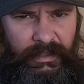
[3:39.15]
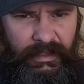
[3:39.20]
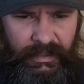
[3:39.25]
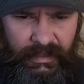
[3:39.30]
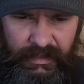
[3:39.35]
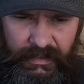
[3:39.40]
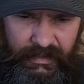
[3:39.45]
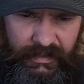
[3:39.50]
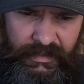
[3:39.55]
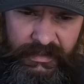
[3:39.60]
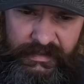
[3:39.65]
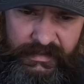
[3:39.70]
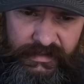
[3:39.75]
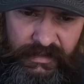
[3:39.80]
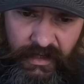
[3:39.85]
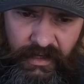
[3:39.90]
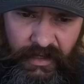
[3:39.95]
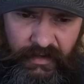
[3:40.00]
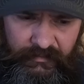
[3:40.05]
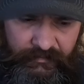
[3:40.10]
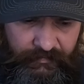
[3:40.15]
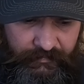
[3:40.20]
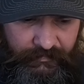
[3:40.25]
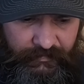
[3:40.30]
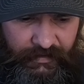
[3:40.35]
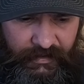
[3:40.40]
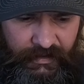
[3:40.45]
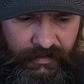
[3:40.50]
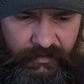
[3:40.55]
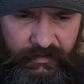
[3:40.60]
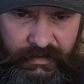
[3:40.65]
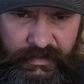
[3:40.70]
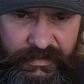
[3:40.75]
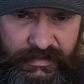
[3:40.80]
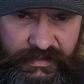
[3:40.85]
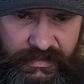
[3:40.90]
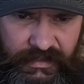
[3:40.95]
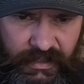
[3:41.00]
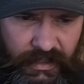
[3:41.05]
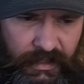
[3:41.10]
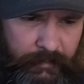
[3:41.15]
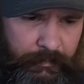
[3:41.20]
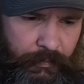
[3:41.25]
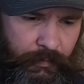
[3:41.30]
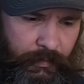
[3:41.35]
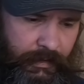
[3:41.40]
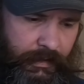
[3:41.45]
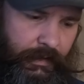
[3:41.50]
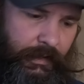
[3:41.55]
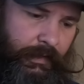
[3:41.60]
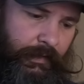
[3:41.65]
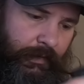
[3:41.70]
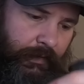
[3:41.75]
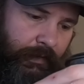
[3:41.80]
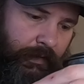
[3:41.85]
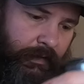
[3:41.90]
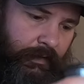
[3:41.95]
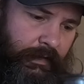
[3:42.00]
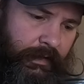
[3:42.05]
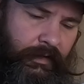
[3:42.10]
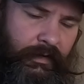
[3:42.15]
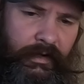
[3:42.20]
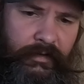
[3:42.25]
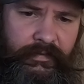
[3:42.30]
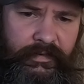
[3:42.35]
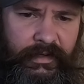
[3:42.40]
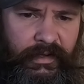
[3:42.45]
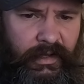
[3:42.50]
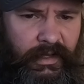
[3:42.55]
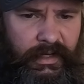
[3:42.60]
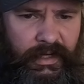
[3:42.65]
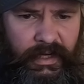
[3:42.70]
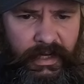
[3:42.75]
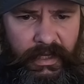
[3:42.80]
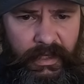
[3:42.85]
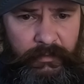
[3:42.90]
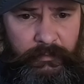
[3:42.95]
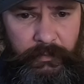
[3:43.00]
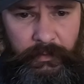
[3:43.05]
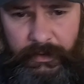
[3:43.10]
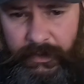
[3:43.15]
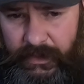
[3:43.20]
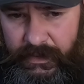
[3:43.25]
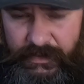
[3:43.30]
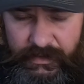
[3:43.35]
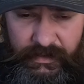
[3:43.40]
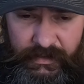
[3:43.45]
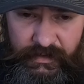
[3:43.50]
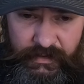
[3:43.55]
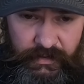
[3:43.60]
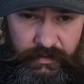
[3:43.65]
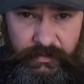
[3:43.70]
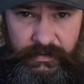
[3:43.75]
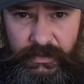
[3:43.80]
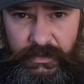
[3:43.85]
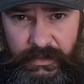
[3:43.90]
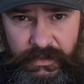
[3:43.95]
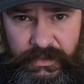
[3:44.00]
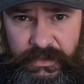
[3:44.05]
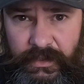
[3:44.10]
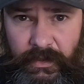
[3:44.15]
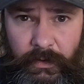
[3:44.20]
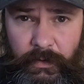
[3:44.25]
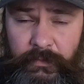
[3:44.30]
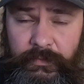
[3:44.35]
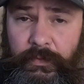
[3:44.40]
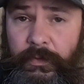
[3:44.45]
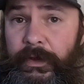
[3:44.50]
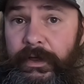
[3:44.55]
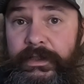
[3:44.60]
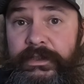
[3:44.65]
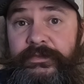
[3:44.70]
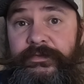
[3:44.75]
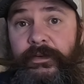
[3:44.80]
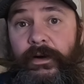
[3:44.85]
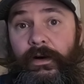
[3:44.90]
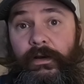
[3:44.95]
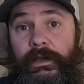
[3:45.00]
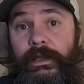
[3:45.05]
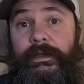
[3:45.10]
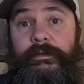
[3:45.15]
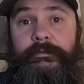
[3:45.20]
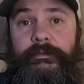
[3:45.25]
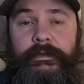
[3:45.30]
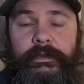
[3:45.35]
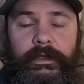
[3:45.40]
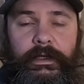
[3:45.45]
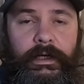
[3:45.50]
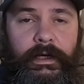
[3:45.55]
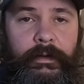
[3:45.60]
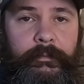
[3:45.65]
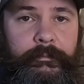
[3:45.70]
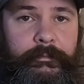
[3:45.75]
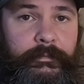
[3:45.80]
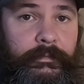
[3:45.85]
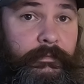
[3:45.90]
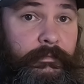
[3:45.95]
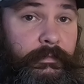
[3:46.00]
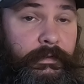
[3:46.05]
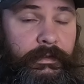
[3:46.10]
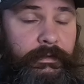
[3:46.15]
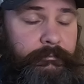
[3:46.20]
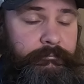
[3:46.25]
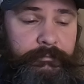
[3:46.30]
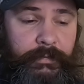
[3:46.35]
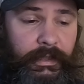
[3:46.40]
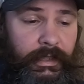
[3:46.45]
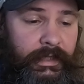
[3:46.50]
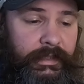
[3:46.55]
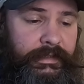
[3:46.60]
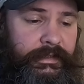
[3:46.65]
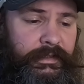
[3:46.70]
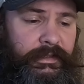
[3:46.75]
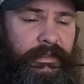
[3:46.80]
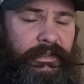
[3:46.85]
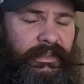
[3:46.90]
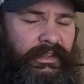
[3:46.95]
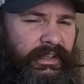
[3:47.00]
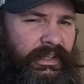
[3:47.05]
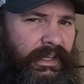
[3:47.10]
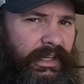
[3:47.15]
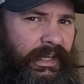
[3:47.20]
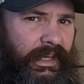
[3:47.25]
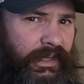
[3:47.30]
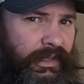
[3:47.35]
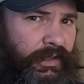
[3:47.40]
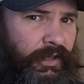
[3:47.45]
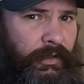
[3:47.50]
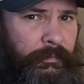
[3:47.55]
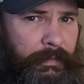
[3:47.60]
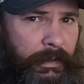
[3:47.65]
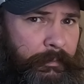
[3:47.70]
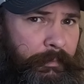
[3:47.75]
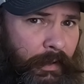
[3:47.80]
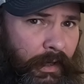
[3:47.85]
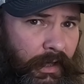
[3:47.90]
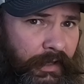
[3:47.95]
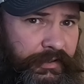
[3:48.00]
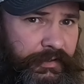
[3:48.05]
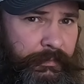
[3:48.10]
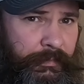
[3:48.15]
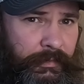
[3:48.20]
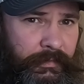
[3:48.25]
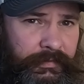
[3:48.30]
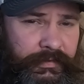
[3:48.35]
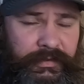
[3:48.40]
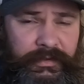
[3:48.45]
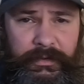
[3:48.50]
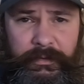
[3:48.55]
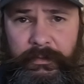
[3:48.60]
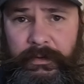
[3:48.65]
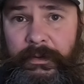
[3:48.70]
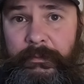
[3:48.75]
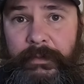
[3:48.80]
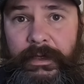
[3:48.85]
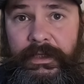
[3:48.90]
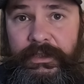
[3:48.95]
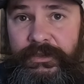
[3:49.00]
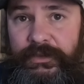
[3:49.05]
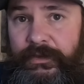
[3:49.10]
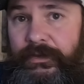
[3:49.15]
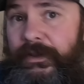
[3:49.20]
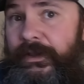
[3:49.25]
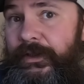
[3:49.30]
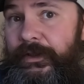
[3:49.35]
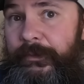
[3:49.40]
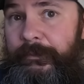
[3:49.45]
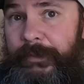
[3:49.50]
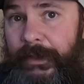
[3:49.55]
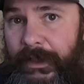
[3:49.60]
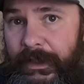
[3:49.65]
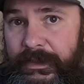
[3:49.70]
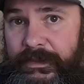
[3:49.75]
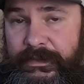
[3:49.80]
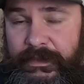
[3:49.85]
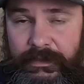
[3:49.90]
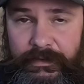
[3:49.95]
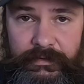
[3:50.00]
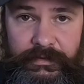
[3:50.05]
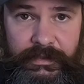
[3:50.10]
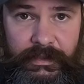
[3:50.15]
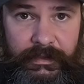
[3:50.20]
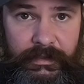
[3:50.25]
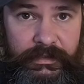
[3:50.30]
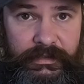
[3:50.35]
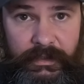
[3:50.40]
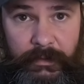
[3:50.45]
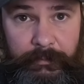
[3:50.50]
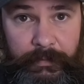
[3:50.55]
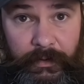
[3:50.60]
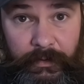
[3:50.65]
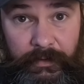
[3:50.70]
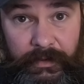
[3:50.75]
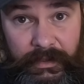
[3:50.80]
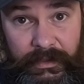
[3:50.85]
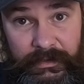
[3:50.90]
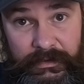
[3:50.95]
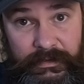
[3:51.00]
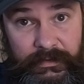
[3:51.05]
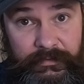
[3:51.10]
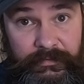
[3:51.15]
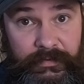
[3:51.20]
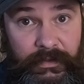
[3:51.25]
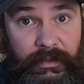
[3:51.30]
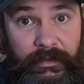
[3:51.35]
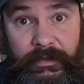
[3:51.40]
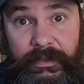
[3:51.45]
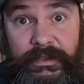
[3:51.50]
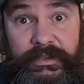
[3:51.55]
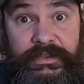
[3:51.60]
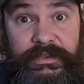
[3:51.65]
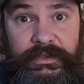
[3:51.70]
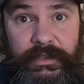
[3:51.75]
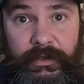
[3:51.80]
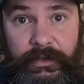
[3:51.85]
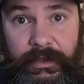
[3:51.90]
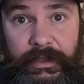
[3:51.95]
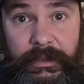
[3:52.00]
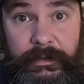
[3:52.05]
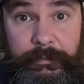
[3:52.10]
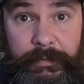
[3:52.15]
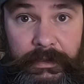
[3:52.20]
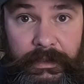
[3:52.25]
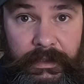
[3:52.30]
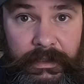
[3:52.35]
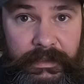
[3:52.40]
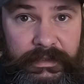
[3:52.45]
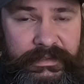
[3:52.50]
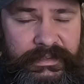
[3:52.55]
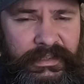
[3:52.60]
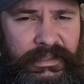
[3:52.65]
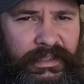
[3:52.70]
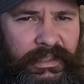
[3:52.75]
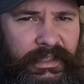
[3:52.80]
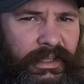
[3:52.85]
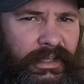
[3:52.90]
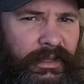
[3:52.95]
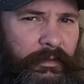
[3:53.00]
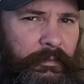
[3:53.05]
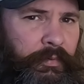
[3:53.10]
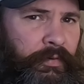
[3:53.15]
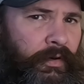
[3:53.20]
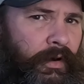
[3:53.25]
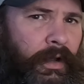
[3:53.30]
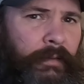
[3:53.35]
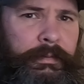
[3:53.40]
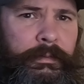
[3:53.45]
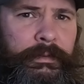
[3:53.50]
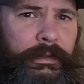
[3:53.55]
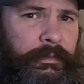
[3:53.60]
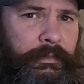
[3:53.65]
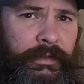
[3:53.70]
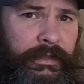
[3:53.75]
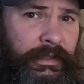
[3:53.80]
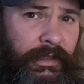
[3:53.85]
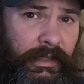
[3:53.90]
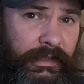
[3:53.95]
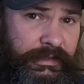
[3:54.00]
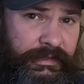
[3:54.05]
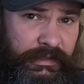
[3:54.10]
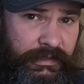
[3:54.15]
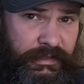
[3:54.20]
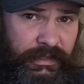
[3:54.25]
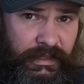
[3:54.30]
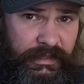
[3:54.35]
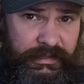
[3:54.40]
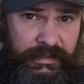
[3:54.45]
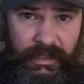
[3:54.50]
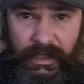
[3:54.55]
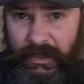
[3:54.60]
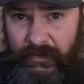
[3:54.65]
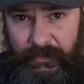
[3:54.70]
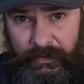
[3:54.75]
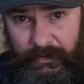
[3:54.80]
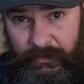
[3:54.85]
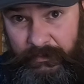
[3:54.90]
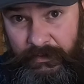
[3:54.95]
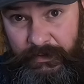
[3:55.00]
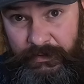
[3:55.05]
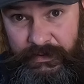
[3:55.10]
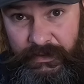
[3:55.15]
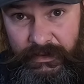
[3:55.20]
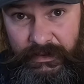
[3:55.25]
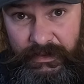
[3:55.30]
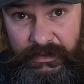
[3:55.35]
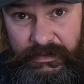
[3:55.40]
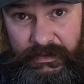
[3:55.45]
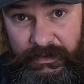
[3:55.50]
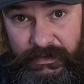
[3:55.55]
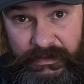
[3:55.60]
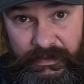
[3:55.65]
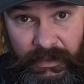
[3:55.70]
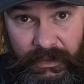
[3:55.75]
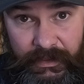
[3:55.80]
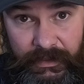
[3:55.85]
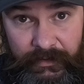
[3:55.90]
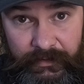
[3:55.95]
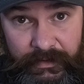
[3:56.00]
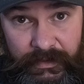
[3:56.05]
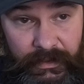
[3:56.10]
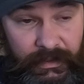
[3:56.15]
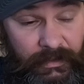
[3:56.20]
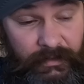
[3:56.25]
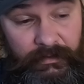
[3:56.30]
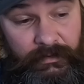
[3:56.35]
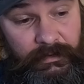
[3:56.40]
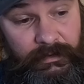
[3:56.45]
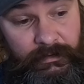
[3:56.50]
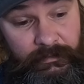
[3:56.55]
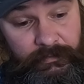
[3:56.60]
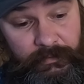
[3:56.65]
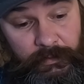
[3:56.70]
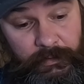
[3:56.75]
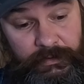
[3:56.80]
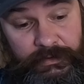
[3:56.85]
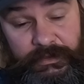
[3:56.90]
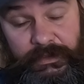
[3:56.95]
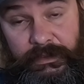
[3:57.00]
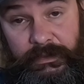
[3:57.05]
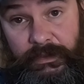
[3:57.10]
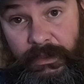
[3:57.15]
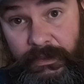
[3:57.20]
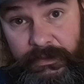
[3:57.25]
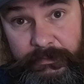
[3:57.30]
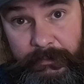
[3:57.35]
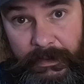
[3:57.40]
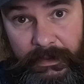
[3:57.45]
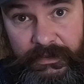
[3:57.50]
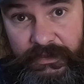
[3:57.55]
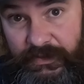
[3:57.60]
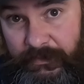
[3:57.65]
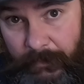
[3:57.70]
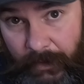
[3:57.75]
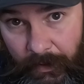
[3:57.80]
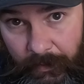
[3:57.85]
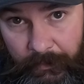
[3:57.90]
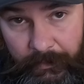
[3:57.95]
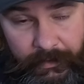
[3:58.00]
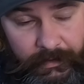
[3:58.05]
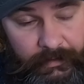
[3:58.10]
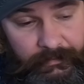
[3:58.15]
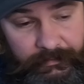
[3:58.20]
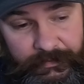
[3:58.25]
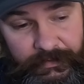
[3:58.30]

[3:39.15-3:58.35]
It is not very stable here. Now, I've not had one instance using this stove where it's fallen, but it could be possible. So you want to make sure that your base that you set this up on is a very sturdy place. Probably would not suggest ever using this inside of your tent. Of course, it does make smoke.